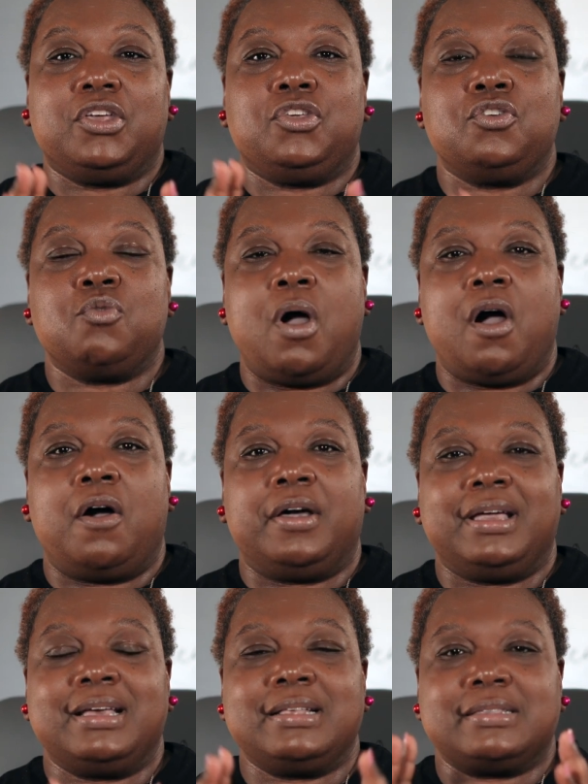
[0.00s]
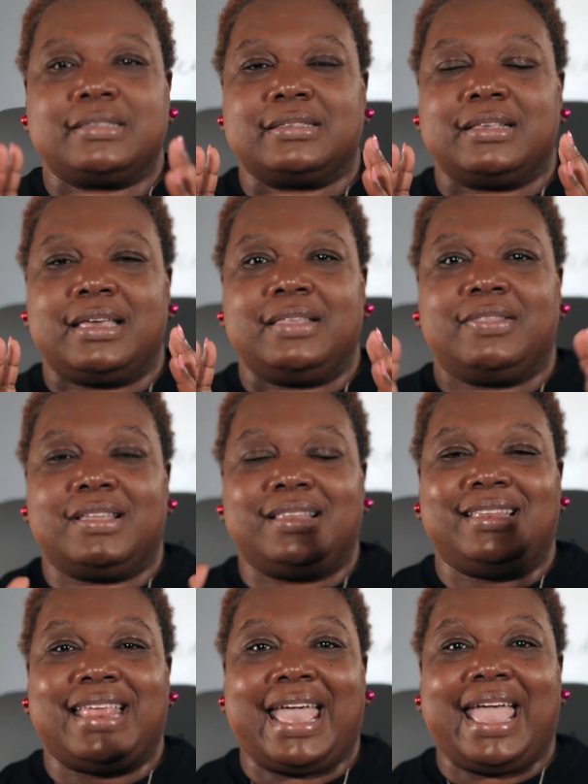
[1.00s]
You all, it's in the
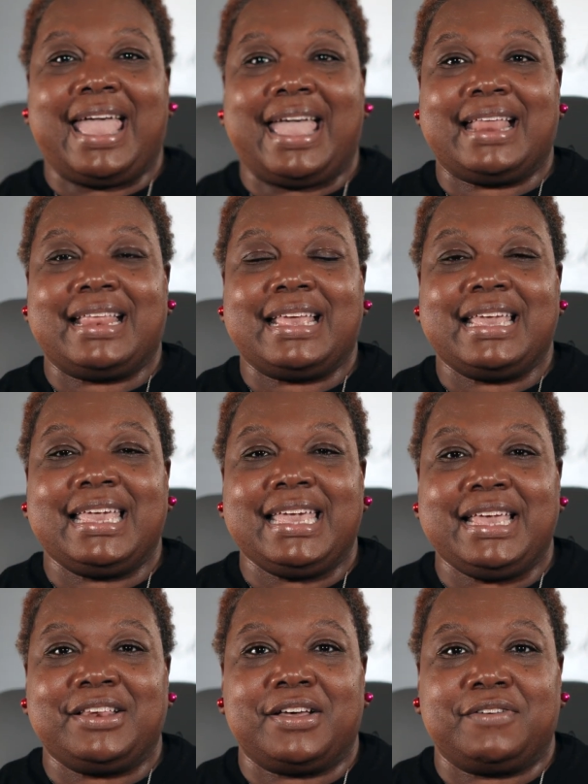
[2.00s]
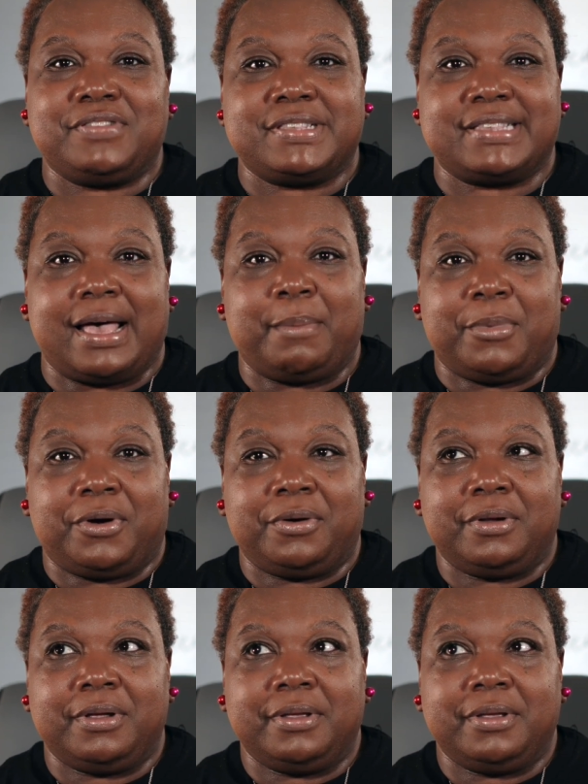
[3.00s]
dead heat of summer.